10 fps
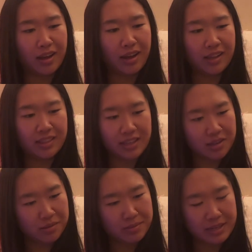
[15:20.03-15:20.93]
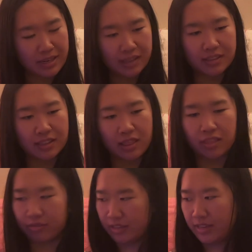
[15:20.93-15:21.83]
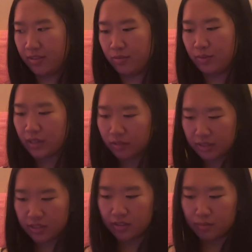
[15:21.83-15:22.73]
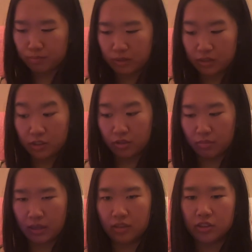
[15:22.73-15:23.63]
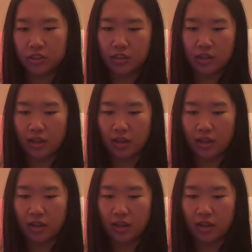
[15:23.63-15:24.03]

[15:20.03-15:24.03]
I think it would be nice at 3. You don't need to put too much.